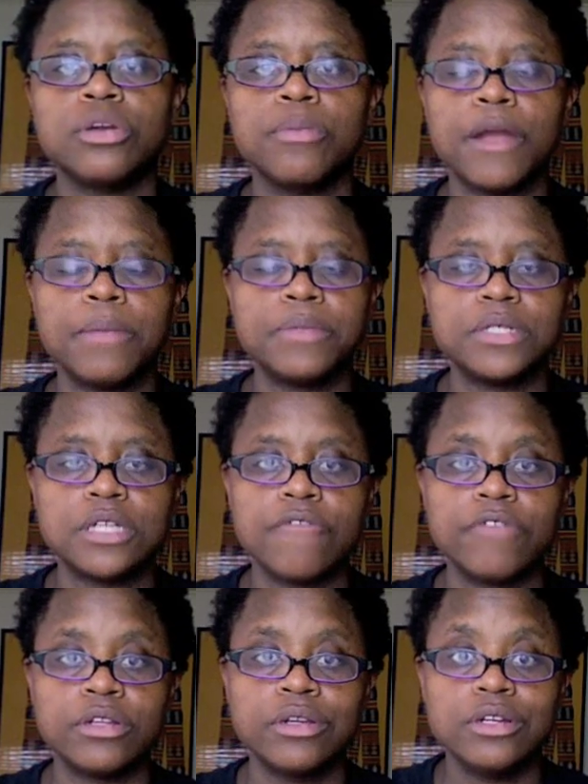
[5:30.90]
prep
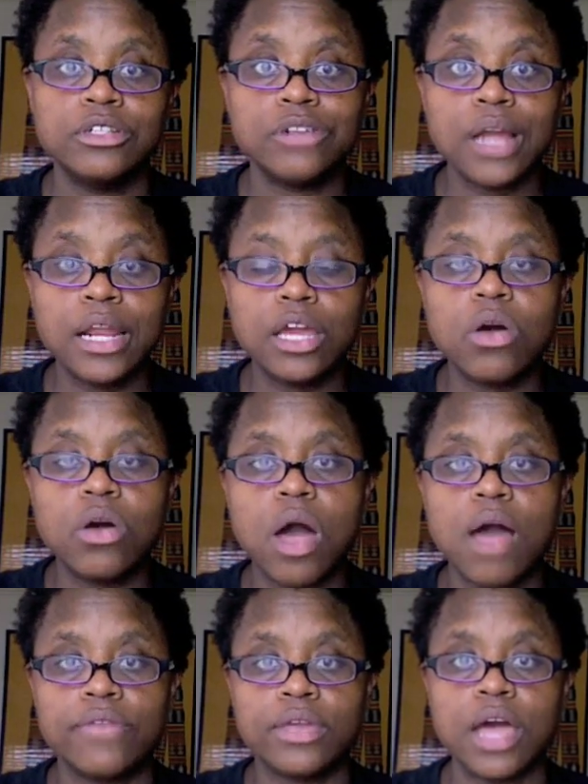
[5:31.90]
stuff and trying to go
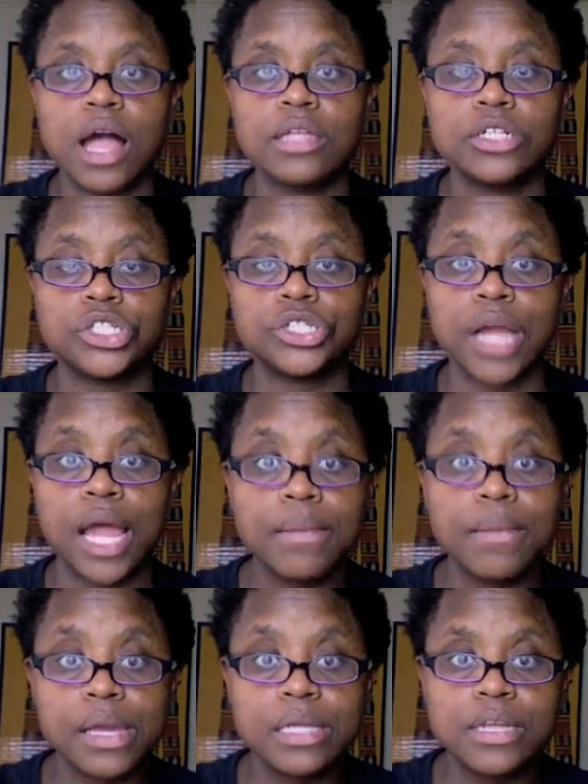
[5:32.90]
off to college and trying
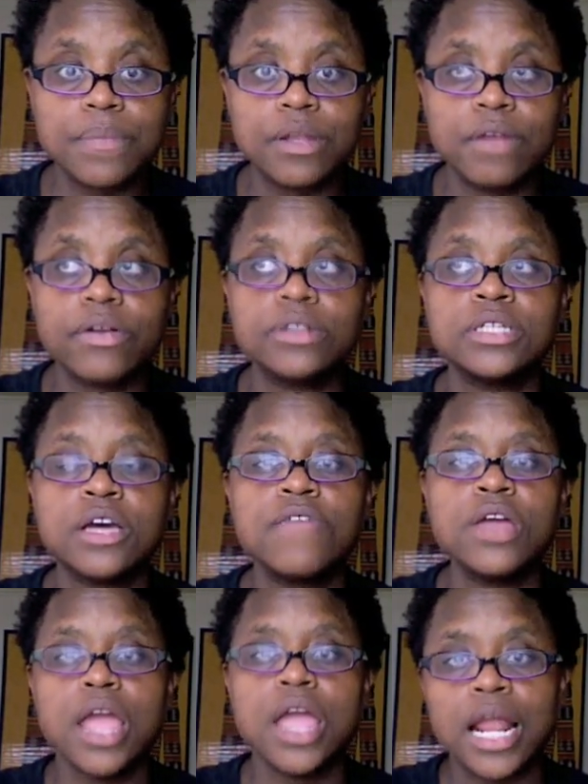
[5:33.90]
to make something of ourselves.